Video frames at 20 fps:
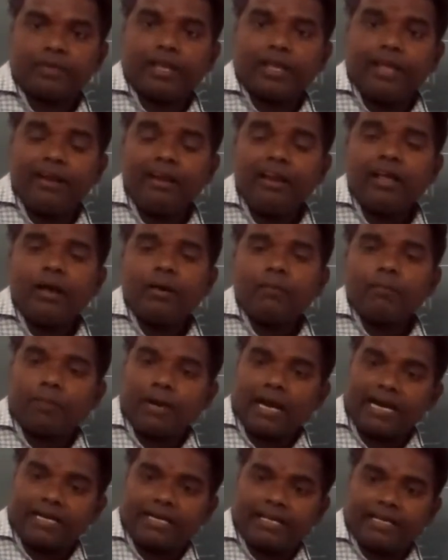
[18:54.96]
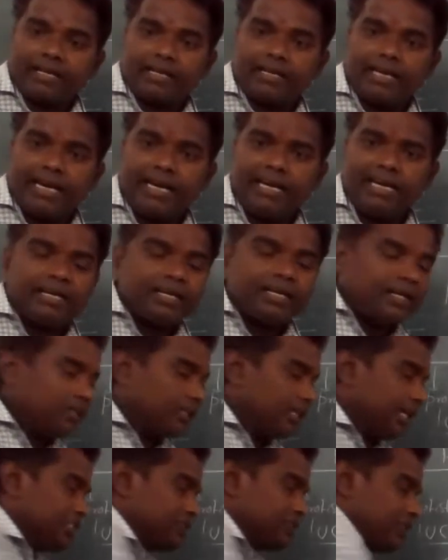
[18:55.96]
In plantae,
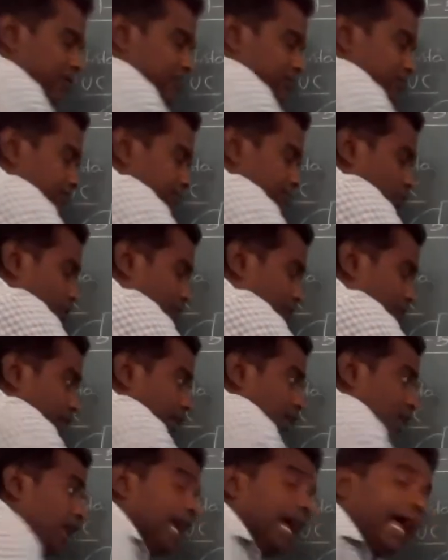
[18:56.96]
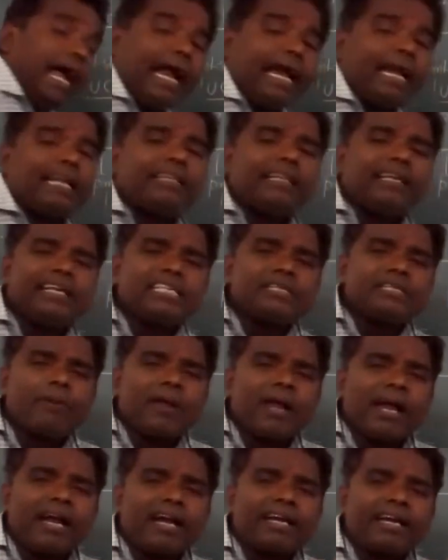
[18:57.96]
right? That is one of the important. And these
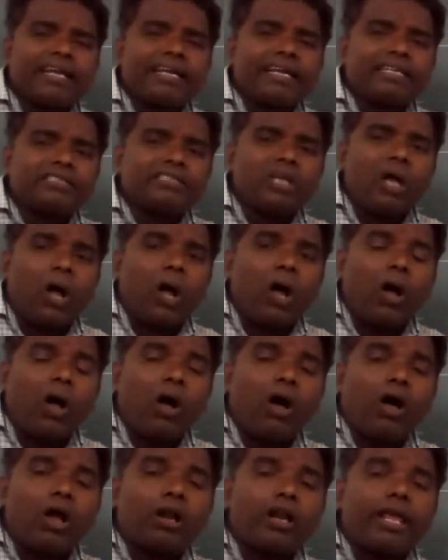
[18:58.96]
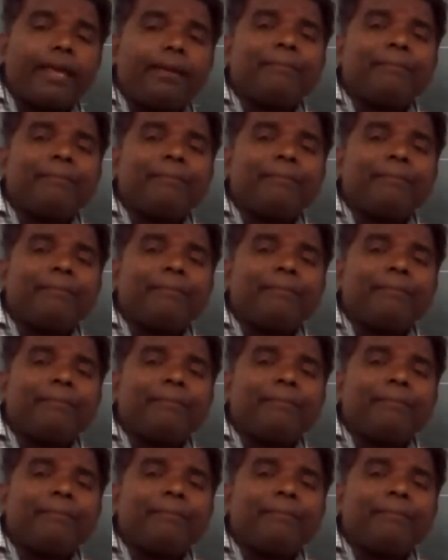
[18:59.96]
plantae are